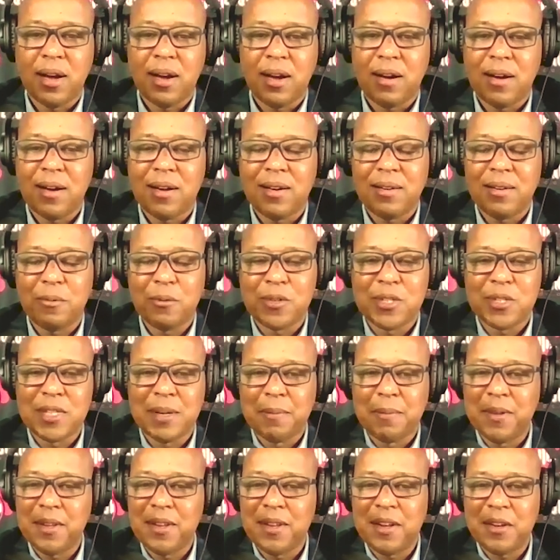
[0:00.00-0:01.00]
were something
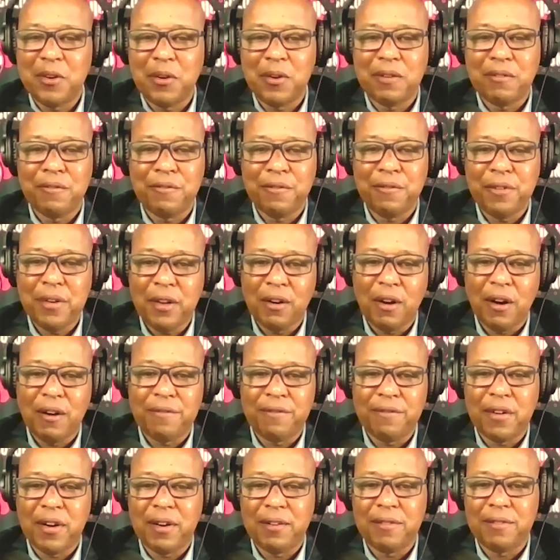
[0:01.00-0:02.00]
that you can feed off
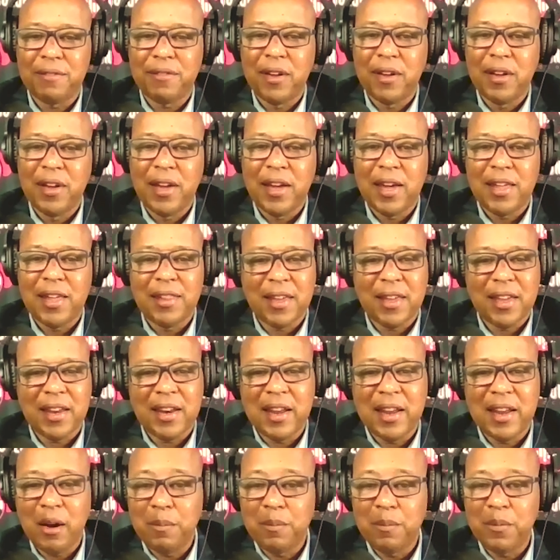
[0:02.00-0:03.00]
of and that can
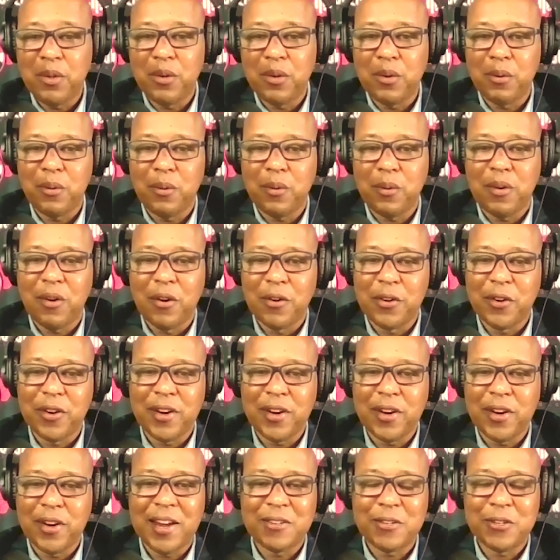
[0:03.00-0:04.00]
help you on your cancer
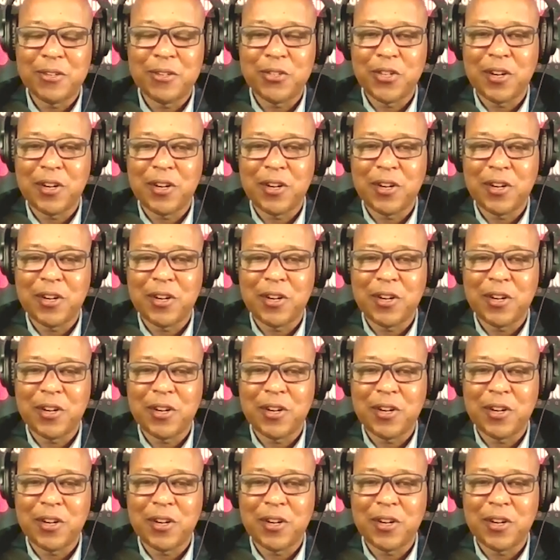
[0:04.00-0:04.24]
journey.